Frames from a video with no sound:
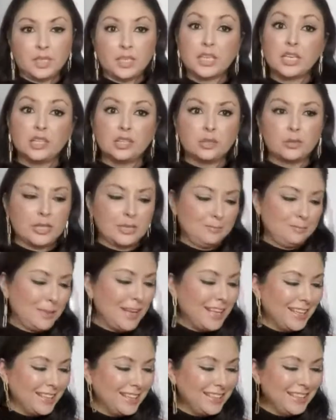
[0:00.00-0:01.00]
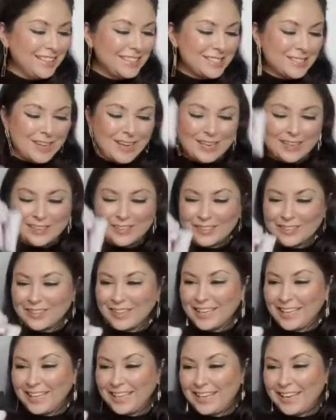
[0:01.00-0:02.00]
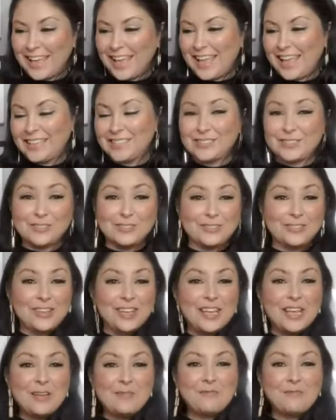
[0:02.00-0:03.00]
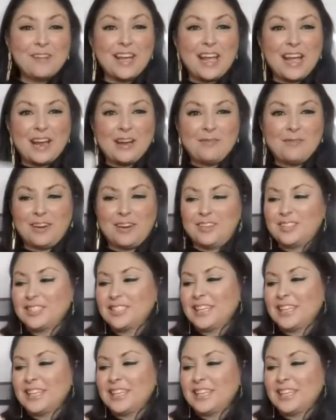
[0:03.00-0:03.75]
color it. So I could go ahead and do my eyebrows.